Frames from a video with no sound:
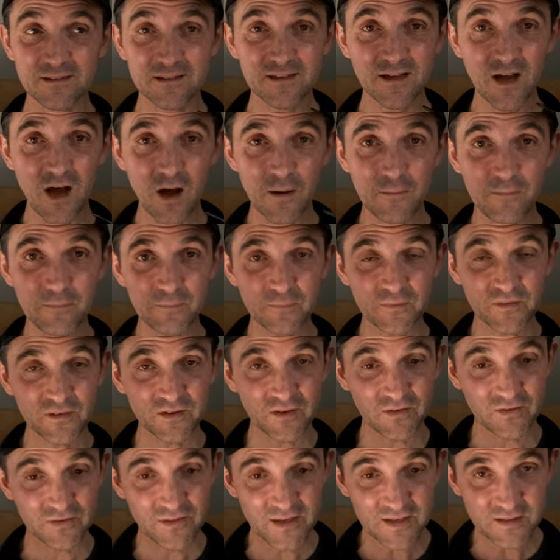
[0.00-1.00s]
to come
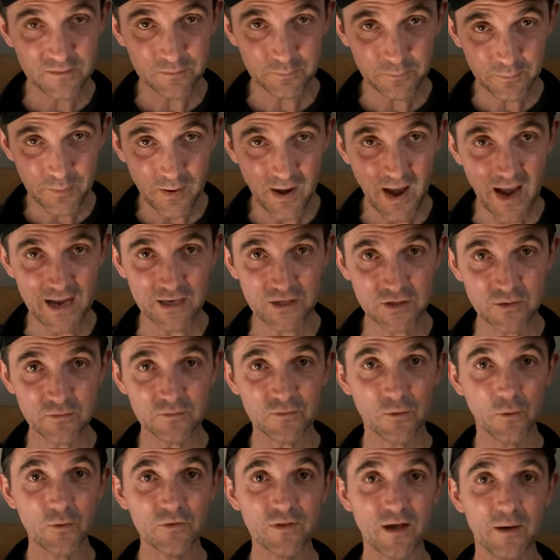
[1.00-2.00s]
to this patch of
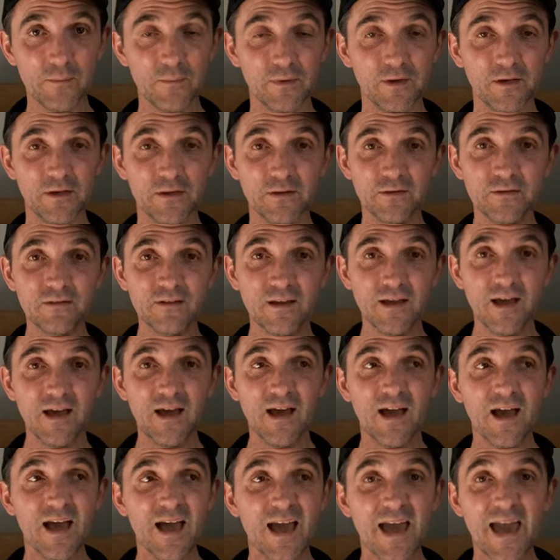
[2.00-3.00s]
Northumberland,
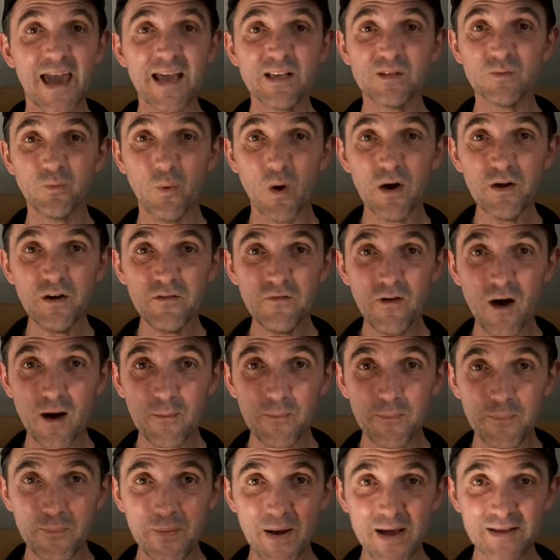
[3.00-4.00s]
it's one of
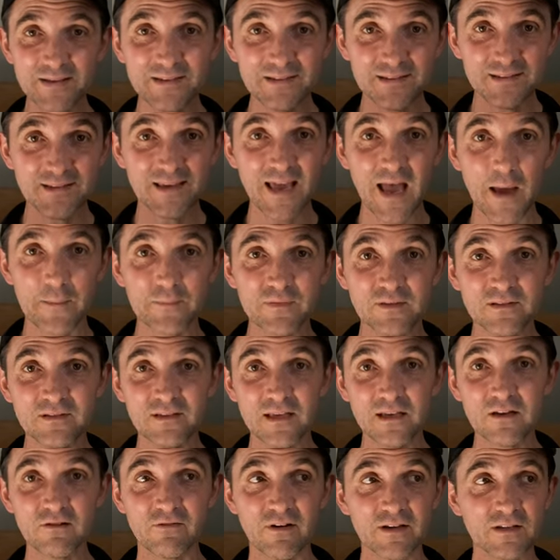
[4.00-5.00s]
our best kept
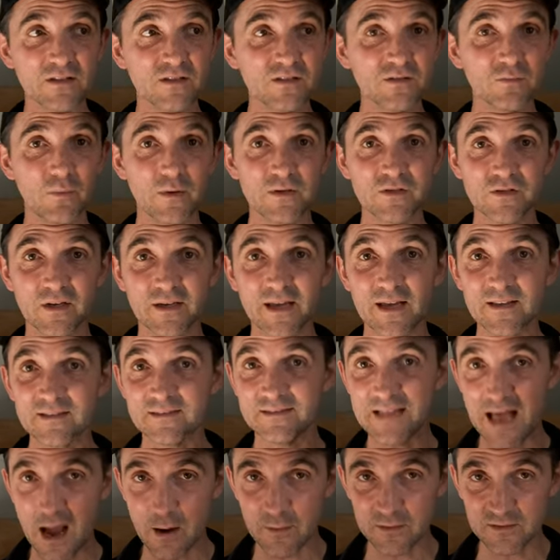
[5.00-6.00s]
secrets, which I guess
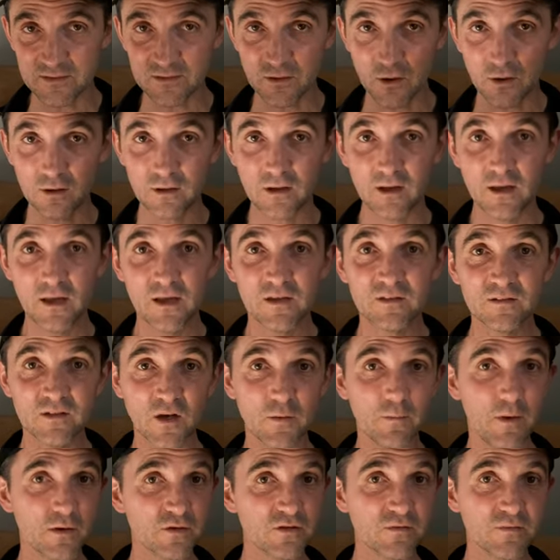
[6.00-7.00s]
now is not so
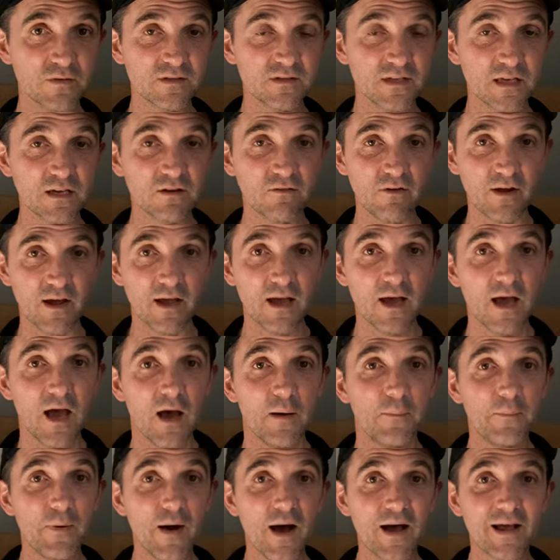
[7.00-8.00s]
much of a secret,
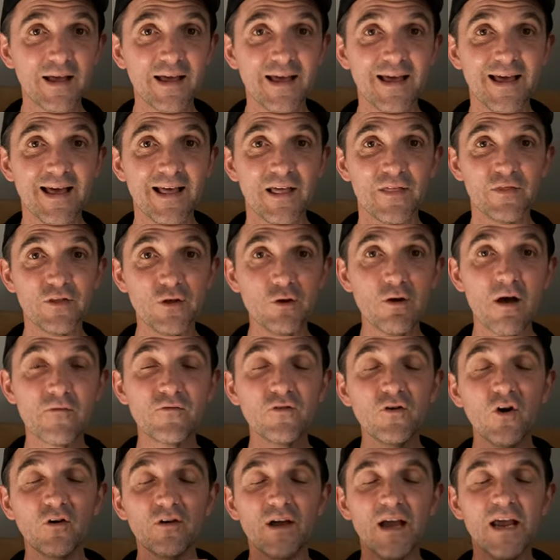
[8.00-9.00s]
but you have
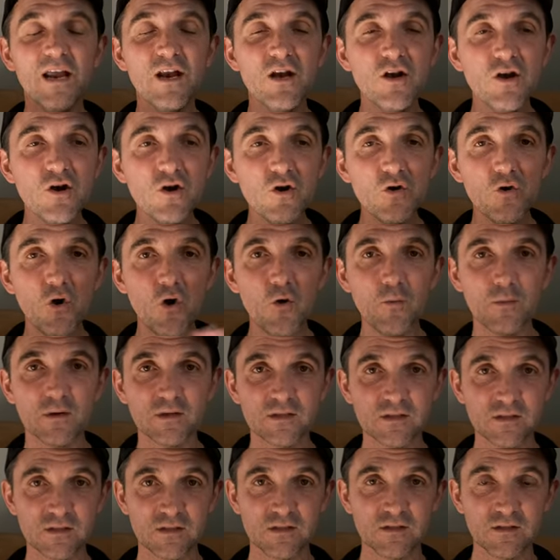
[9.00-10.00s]
got
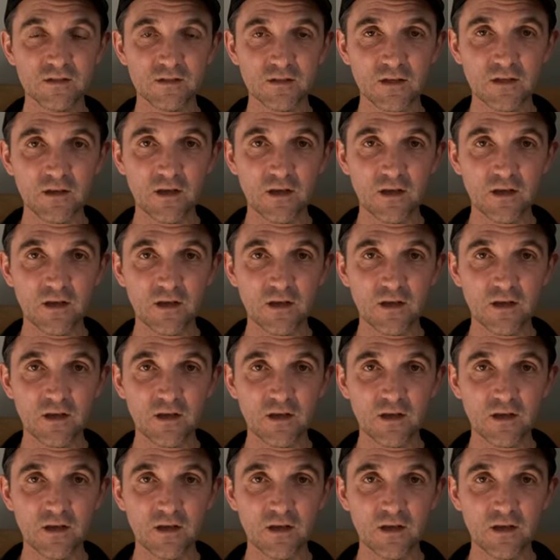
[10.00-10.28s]
enormous